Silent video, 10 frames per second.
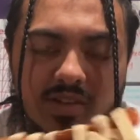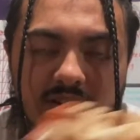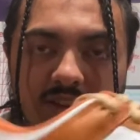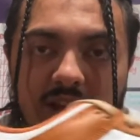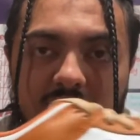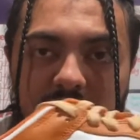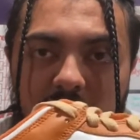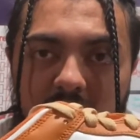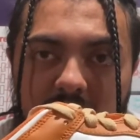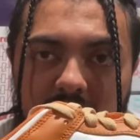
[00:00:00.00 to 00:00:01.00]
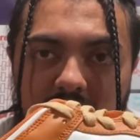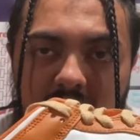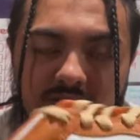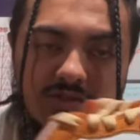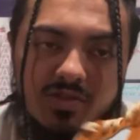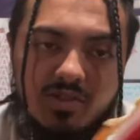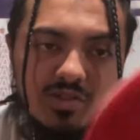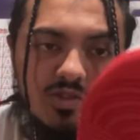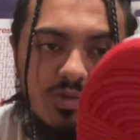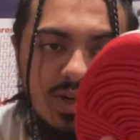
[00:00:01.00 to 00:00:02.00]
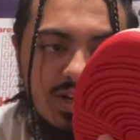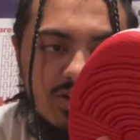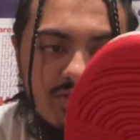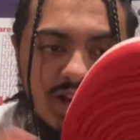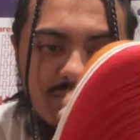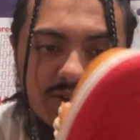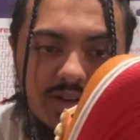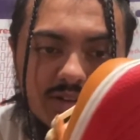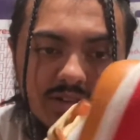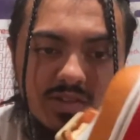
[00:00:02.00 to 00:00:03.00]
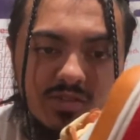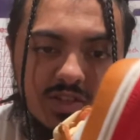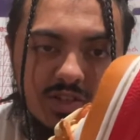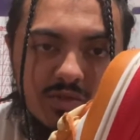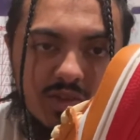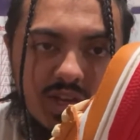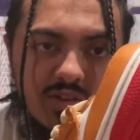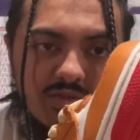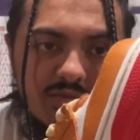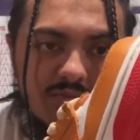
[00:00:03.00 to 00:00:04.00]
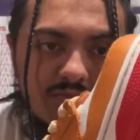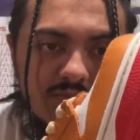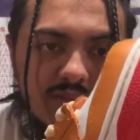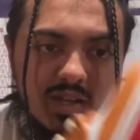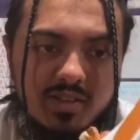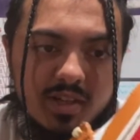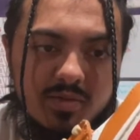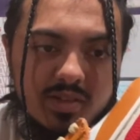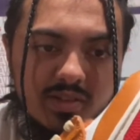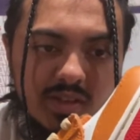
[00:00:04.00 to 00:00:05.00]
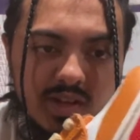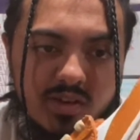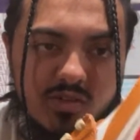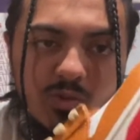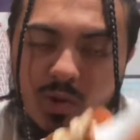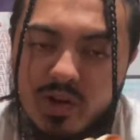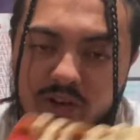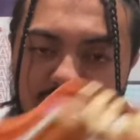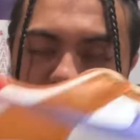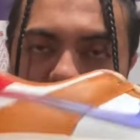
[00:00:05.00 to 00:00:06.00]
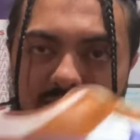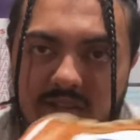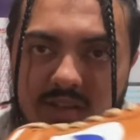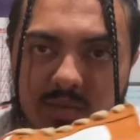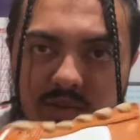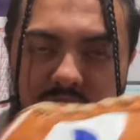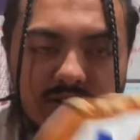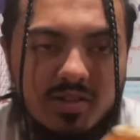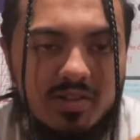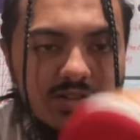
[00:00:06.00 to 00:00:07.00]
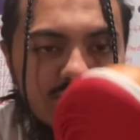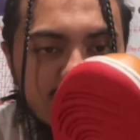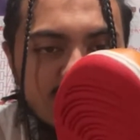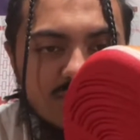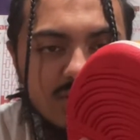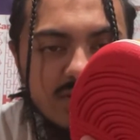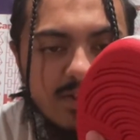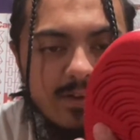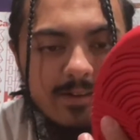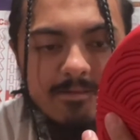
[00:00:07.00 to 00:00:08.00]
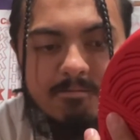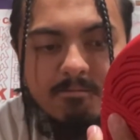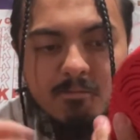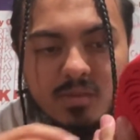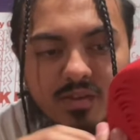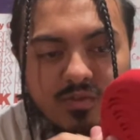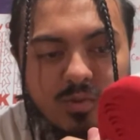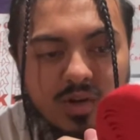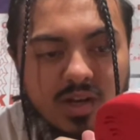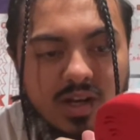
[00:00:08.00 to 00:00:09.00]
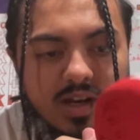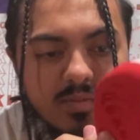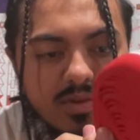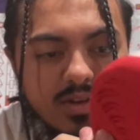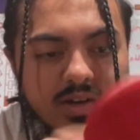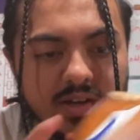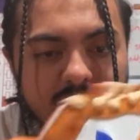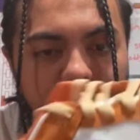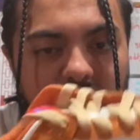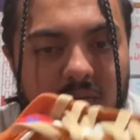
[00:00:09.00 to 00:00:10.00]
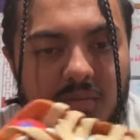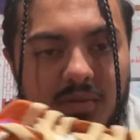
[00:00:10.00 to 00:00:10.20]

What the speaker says: on the aftermarket, because there's no way to grab dunks if it's sold out. 9 times out of 10, I don't know where you'll find these type of dunks in stores, but if you want to cop, go ahead and cop.